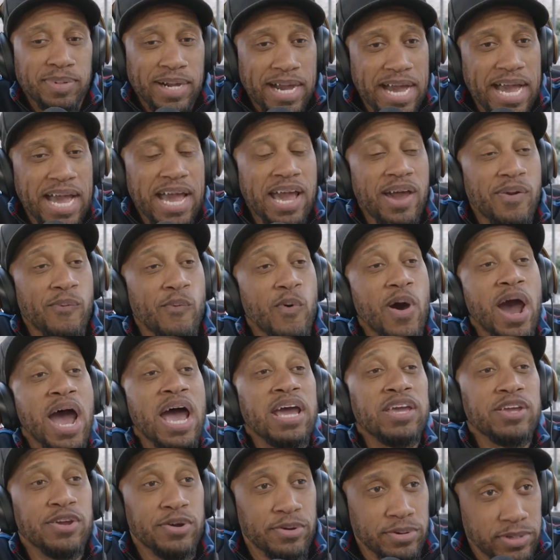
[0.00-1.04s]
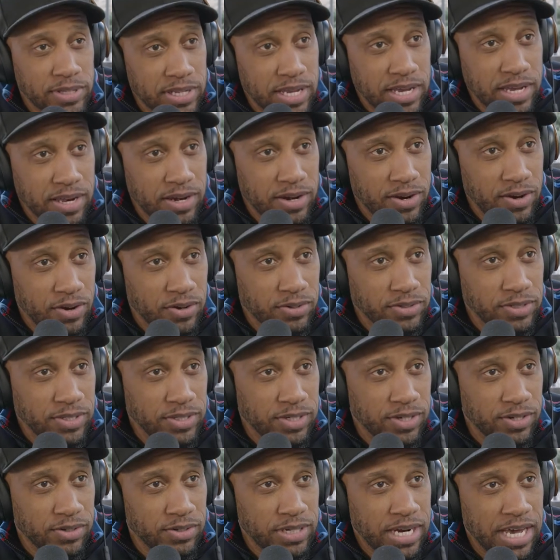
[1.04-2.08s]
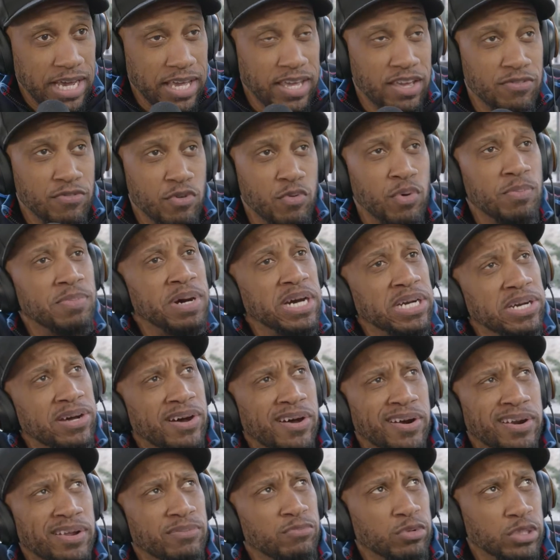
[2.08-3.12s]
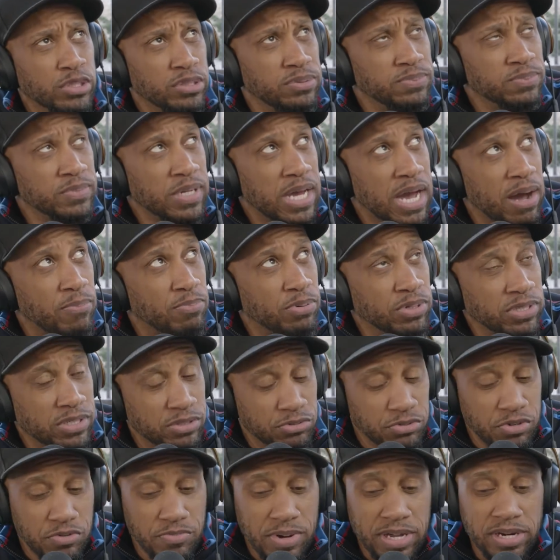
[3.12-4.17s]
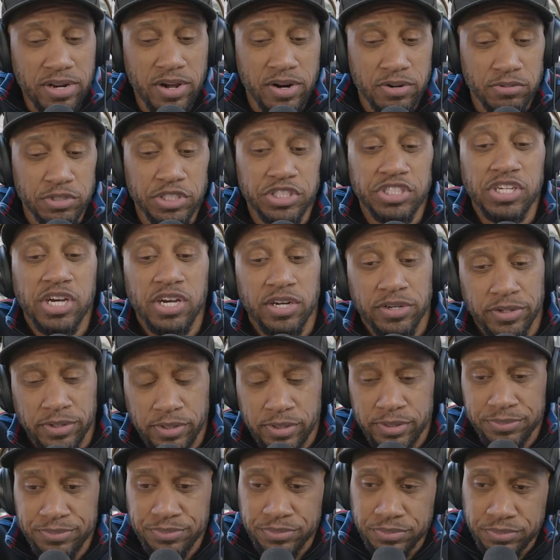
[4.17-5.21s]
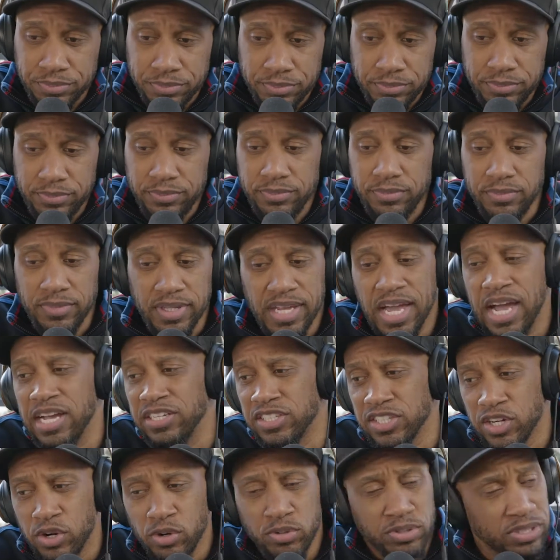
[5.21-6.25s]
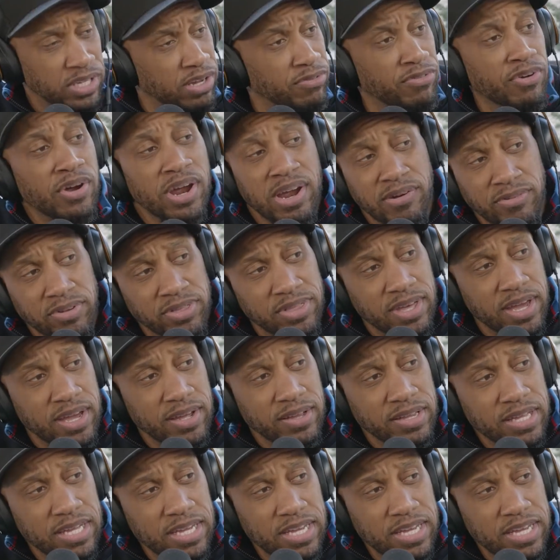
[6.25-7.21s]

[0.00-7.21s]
behind why you're saying no. You know, like, even with my daughter, when I put it this way, when my daughter was younger, I used to always give her everything.